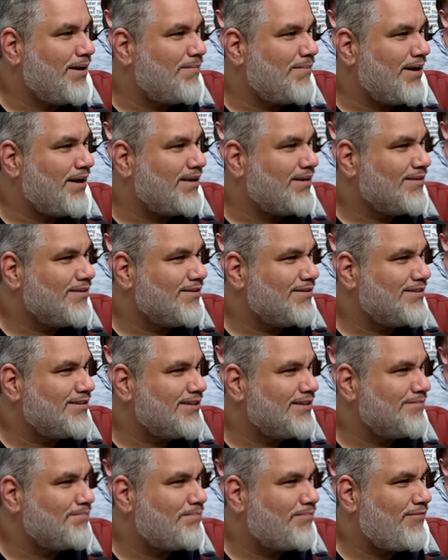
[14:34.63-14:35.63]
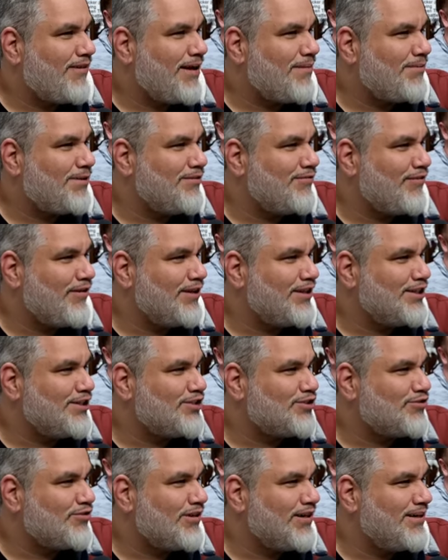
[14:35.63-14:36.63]
Michael. It's a family-friendly
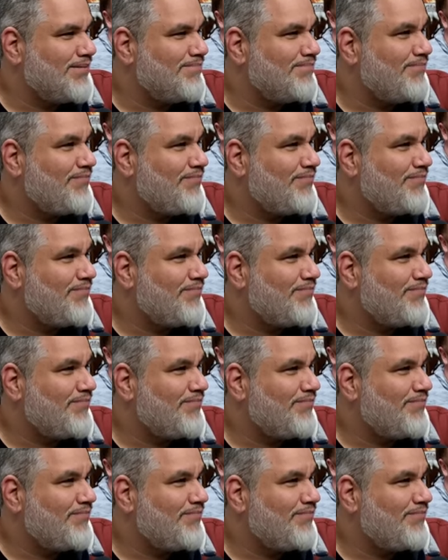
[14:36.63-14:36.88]
stream.